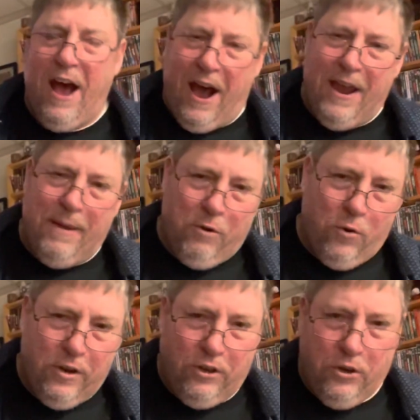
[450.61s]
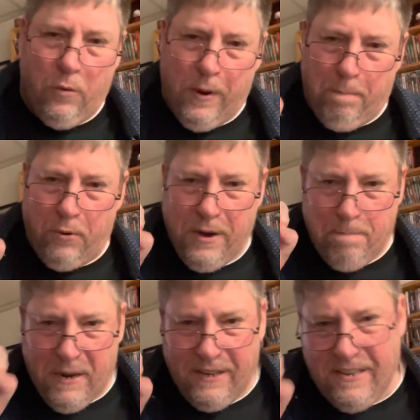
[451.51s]
I am going to do a pretty
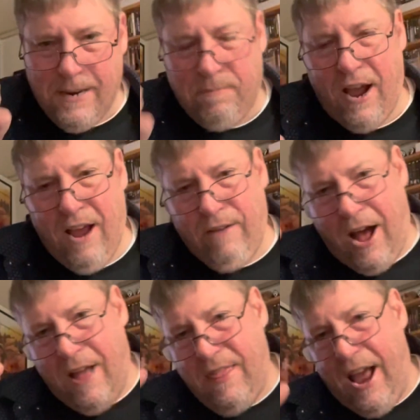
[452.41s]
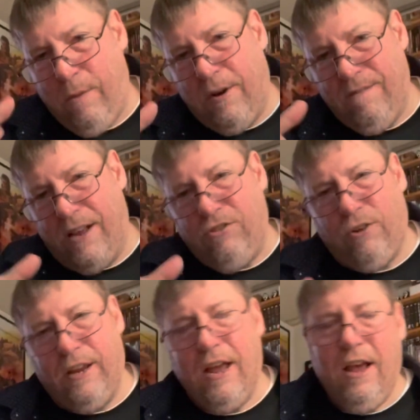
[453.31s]
big deep dive on that one
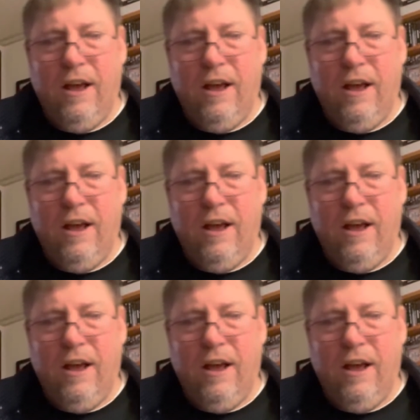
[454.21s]
eventually.